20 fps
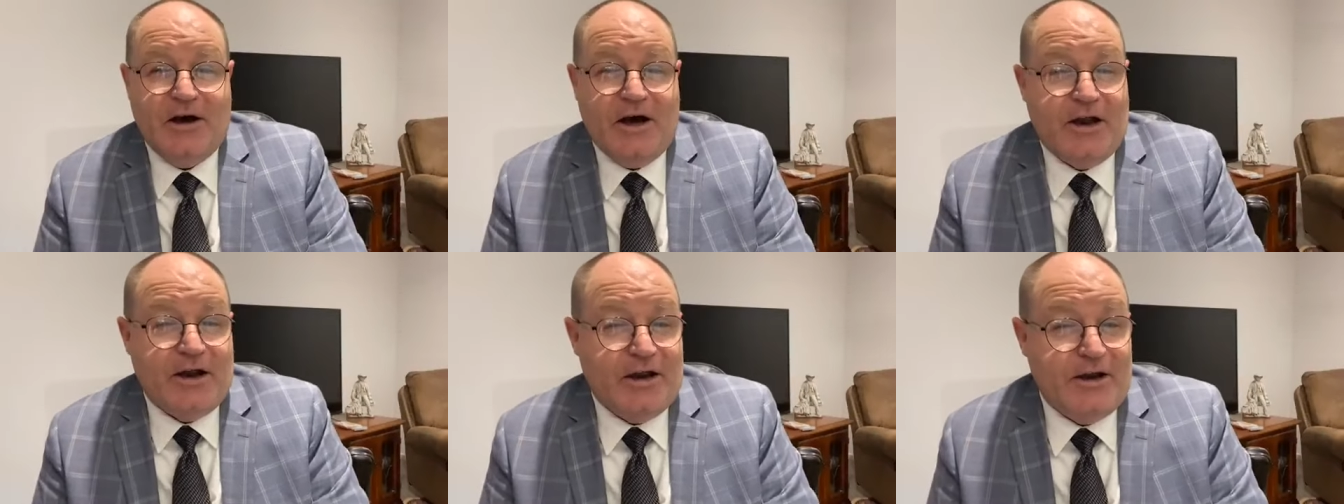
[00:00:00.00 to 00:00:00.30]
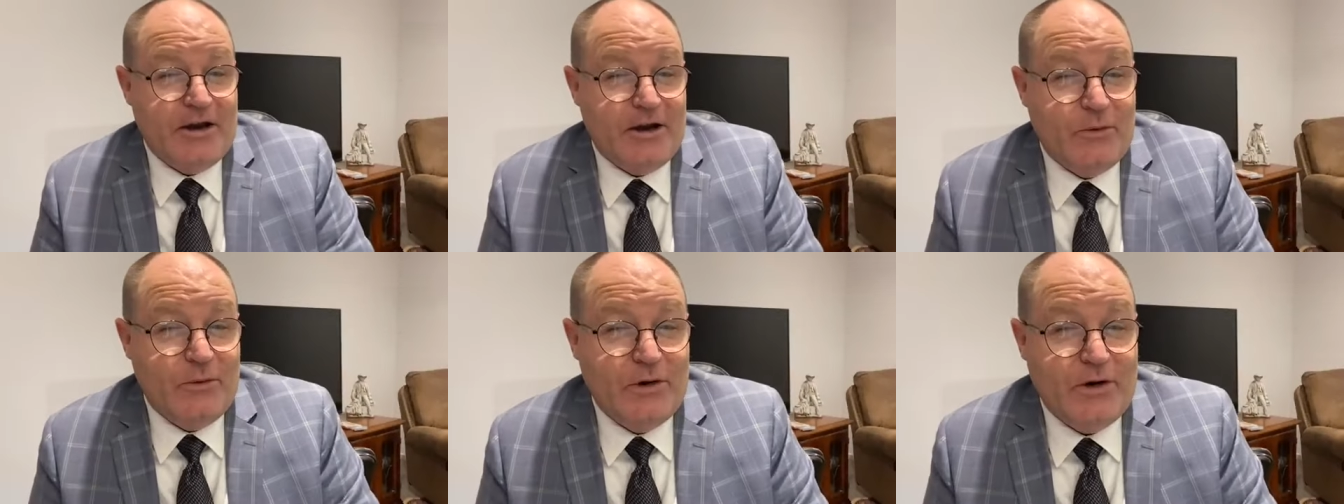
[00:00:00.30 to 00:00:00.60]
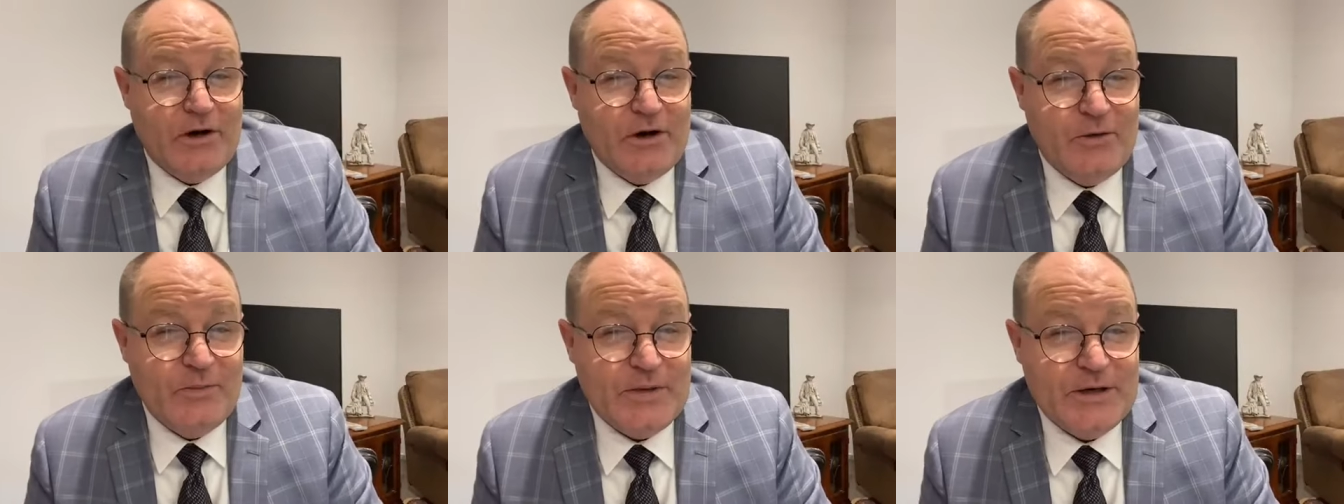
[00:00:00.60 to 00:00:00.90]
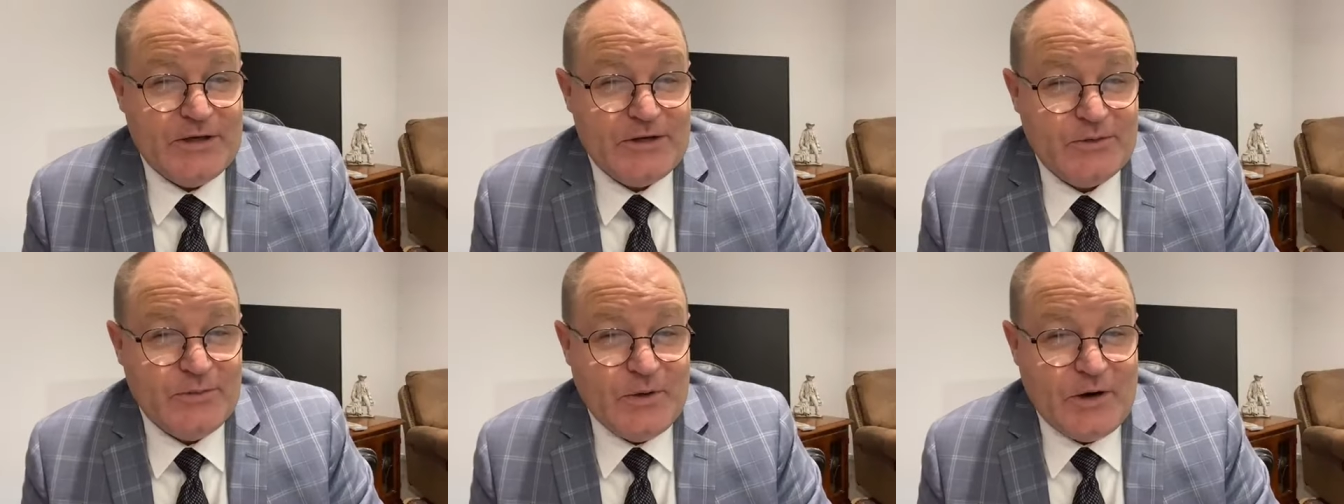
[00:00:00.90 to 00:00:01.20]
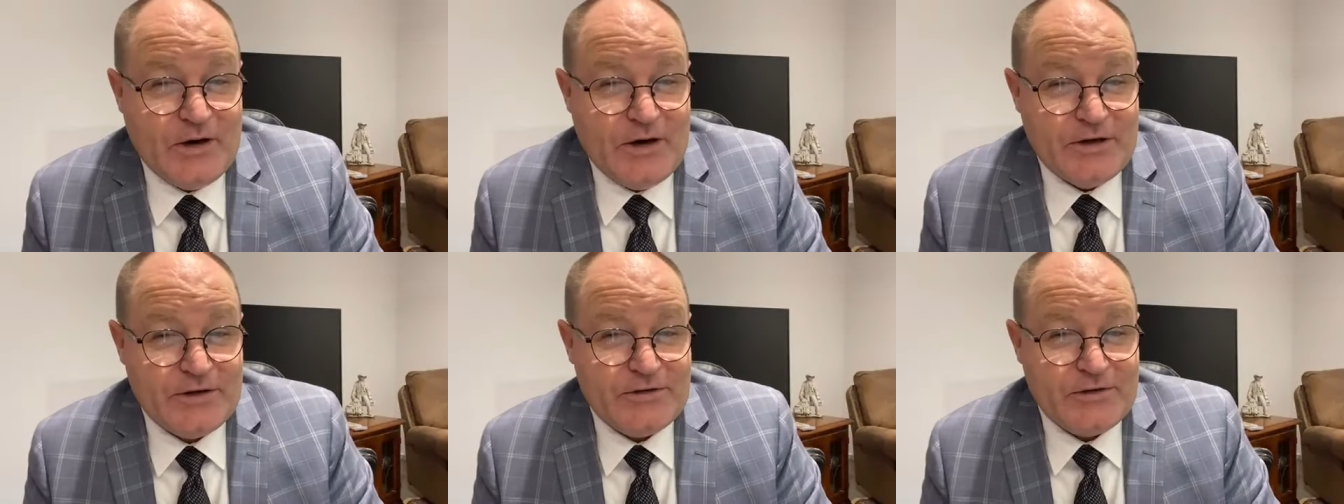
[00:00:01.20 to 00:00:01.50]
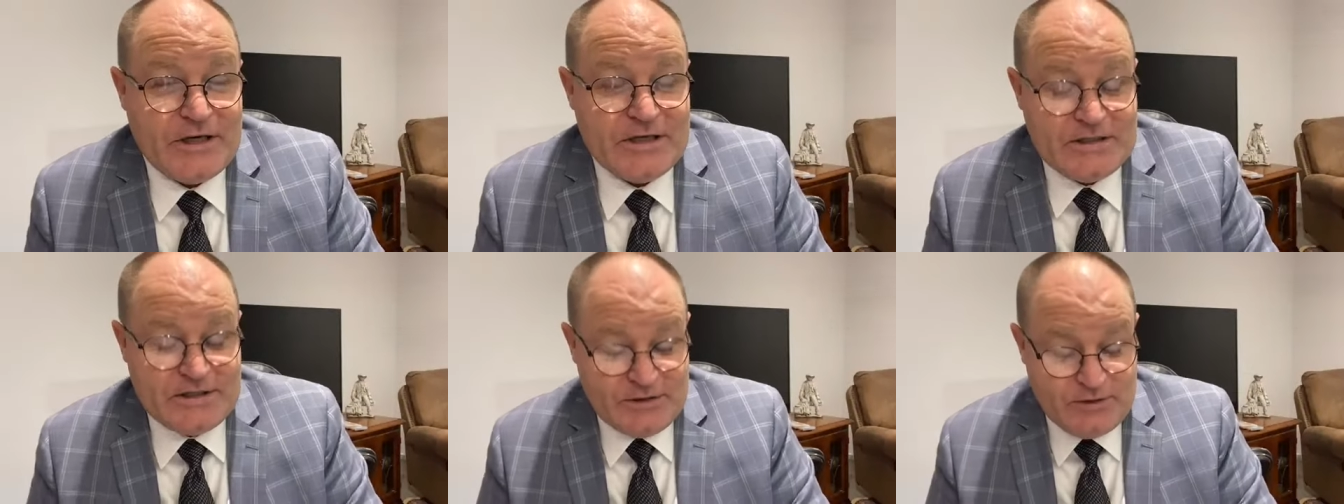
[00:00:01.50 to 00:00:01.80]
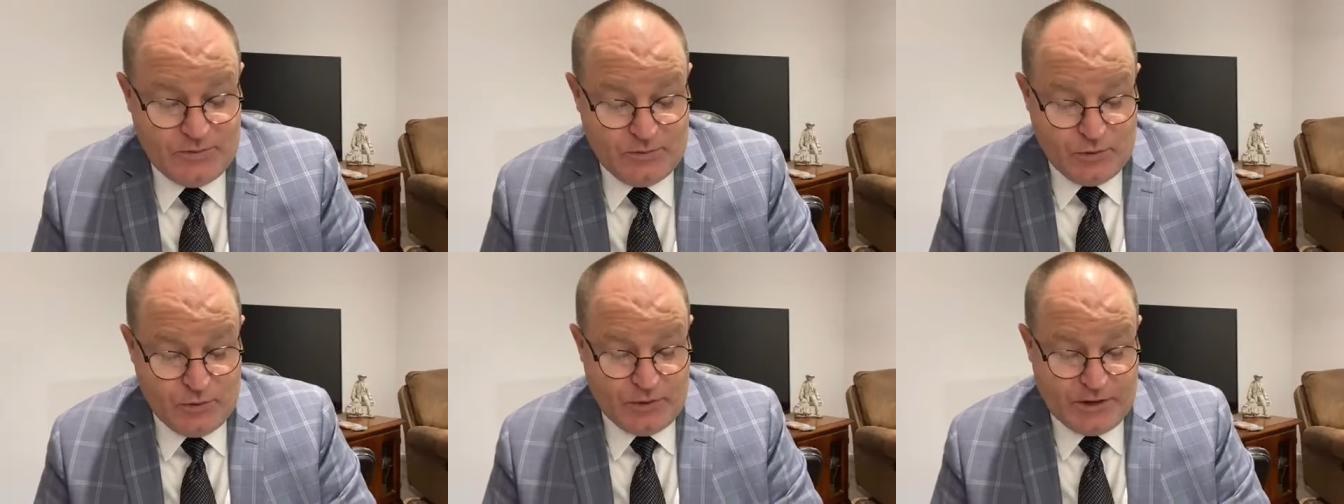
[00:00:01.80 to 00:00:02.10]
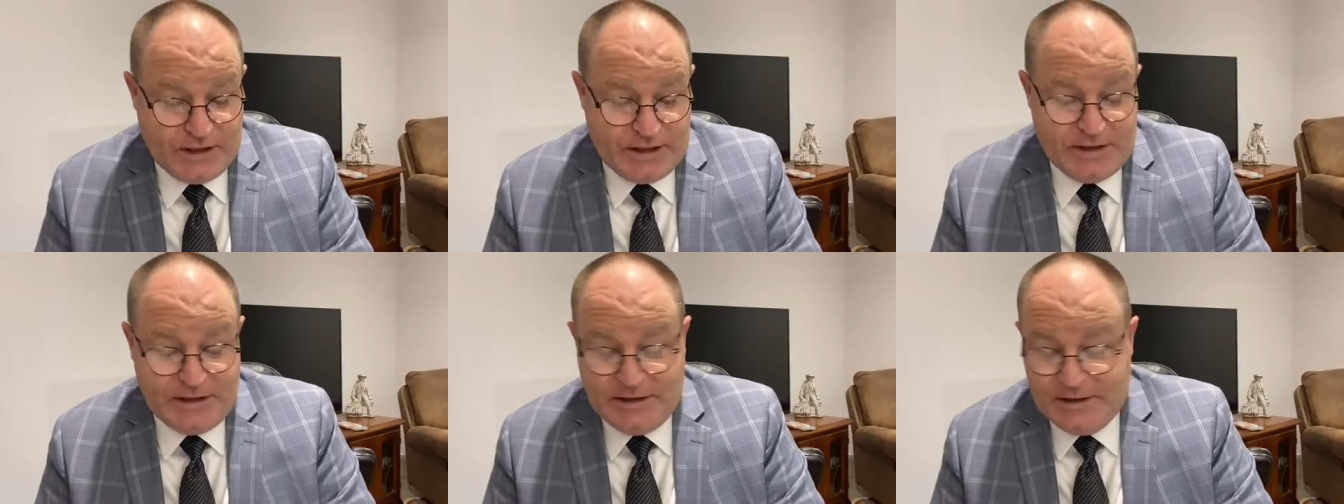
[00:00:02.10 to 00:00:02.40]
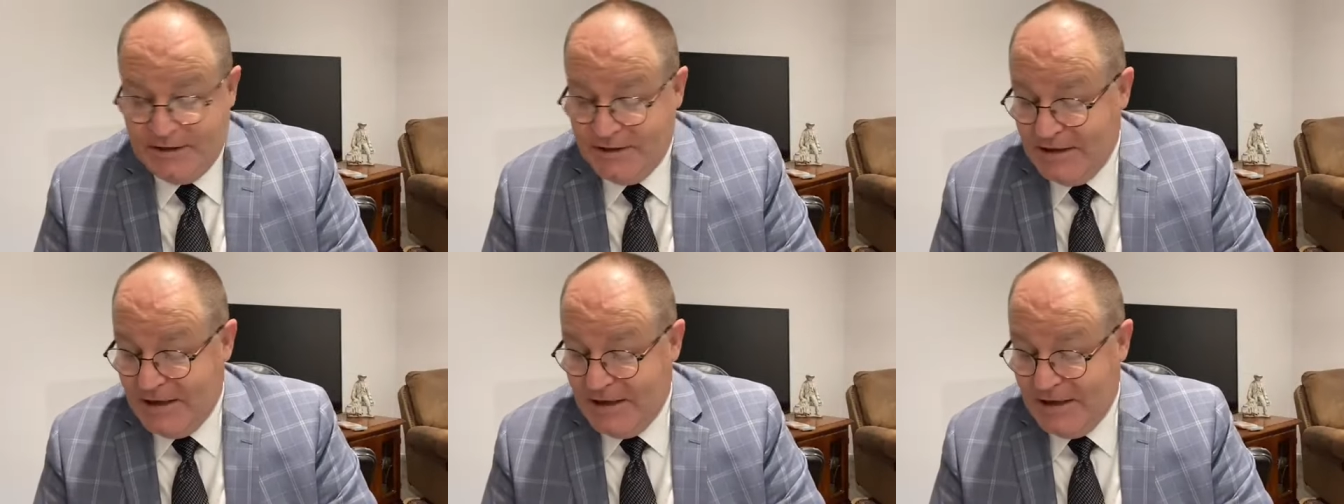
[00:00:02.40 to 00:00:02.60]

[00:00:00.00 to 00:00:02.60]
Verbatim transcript: I don't know where I'll be tomorrow. Tracy, good morning.